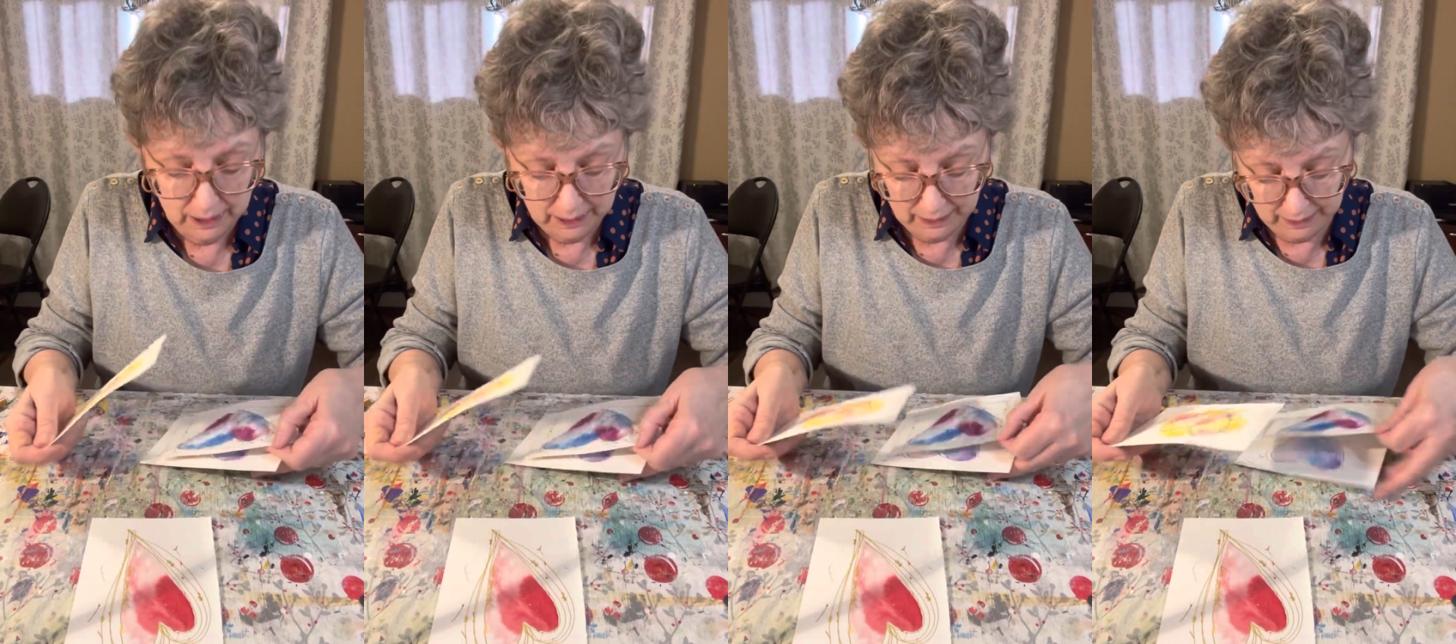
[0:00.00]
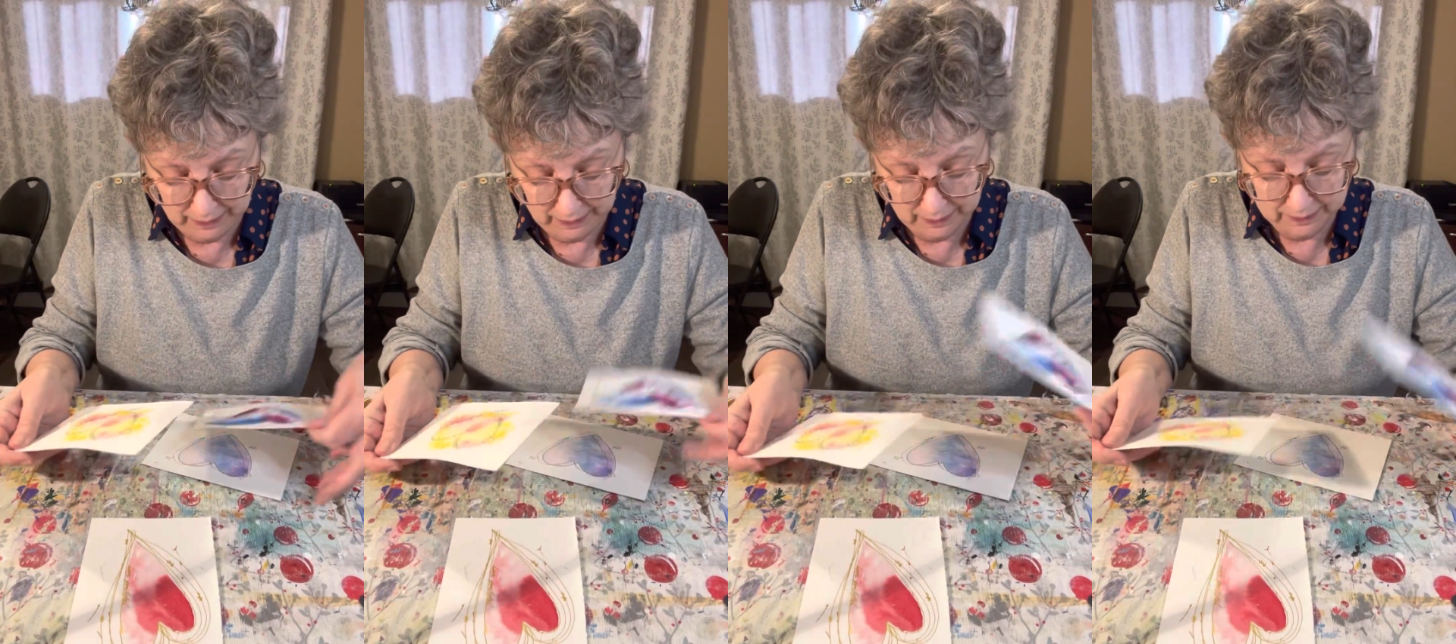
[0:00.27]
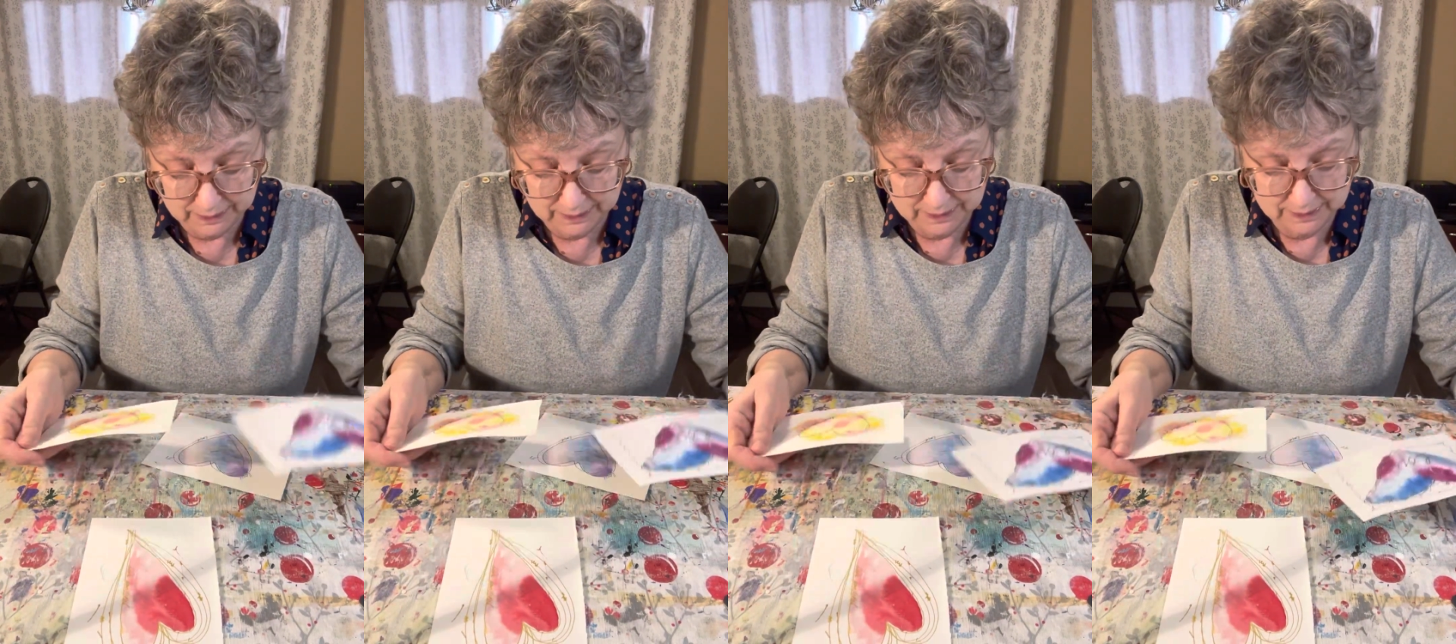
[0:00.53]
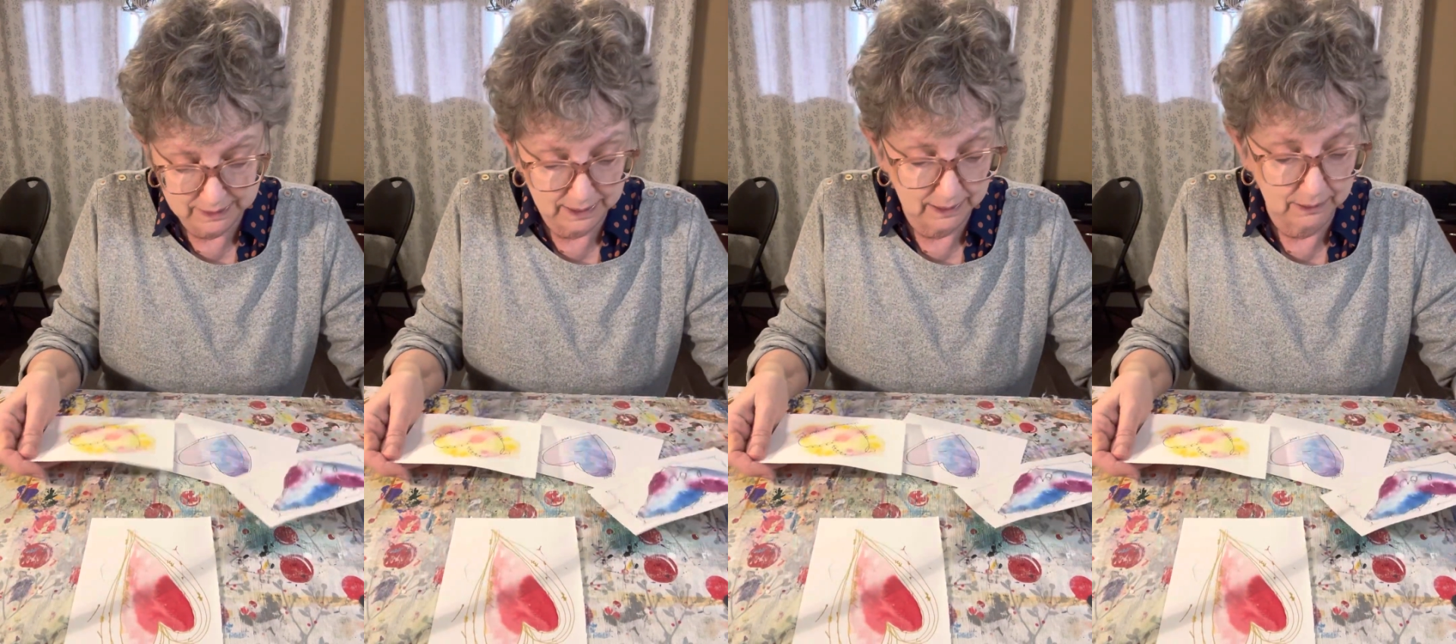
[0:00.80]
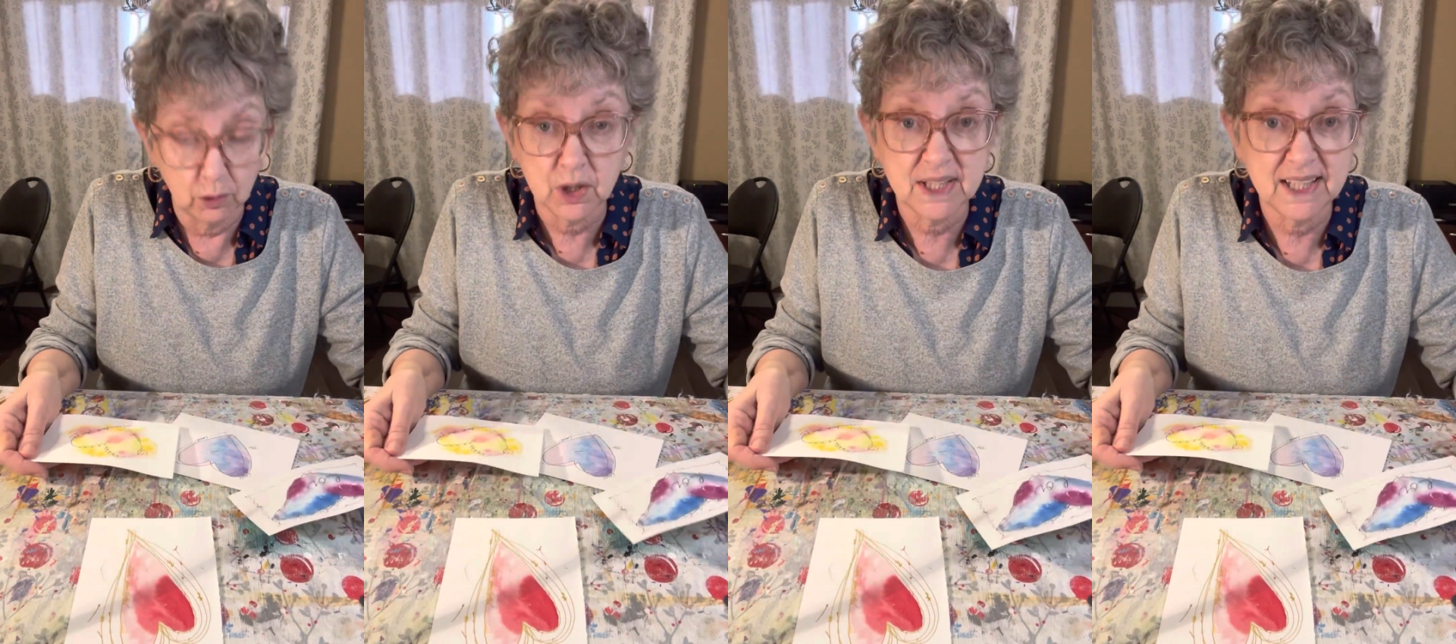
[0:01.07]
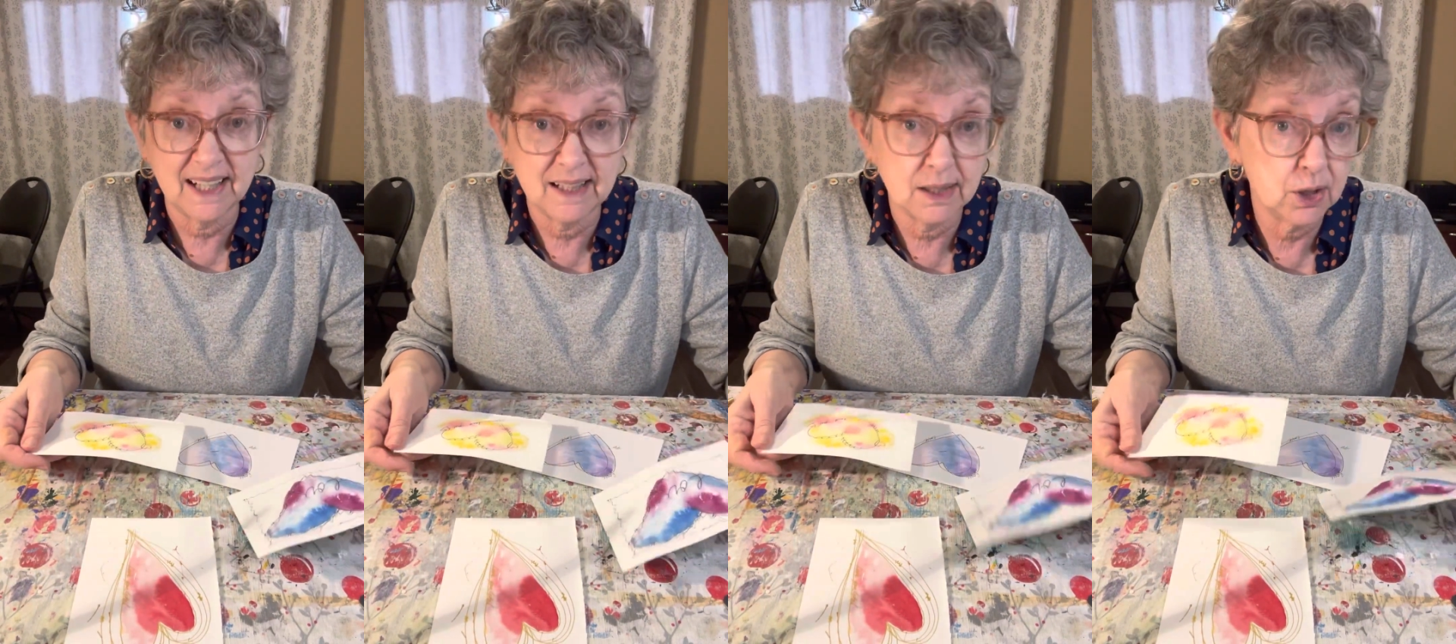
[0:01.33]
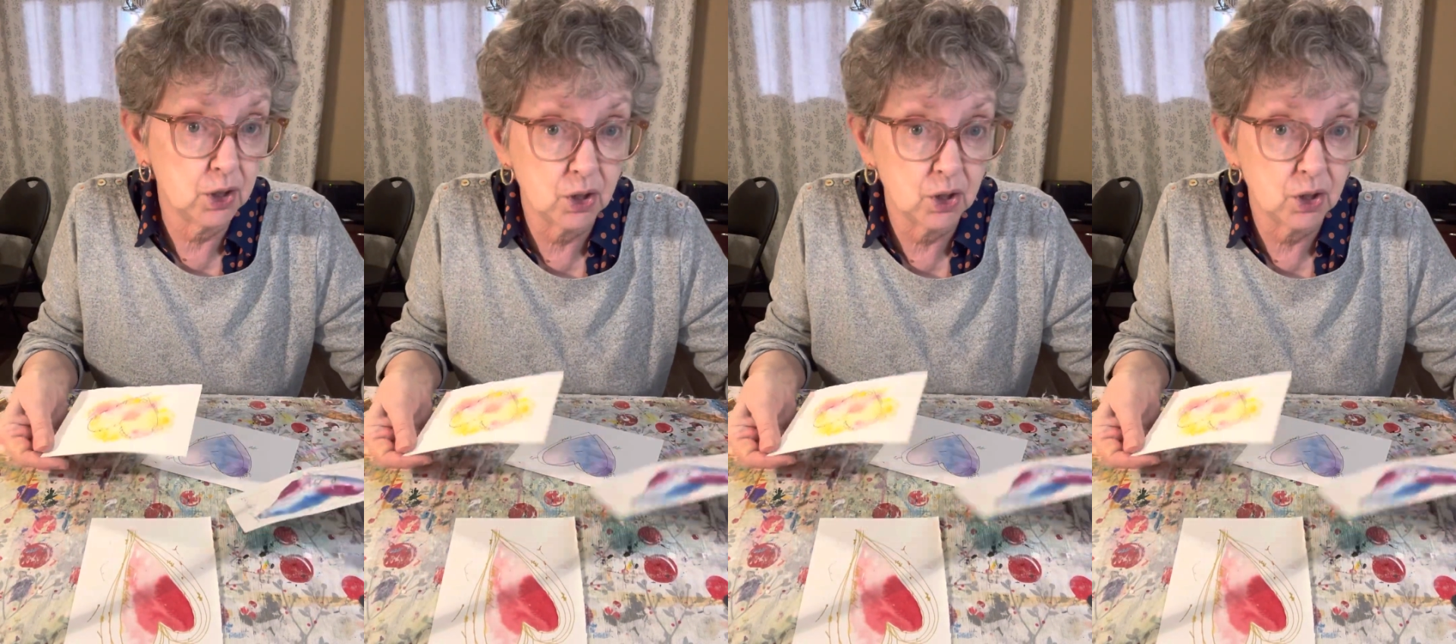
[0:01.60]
and or send it to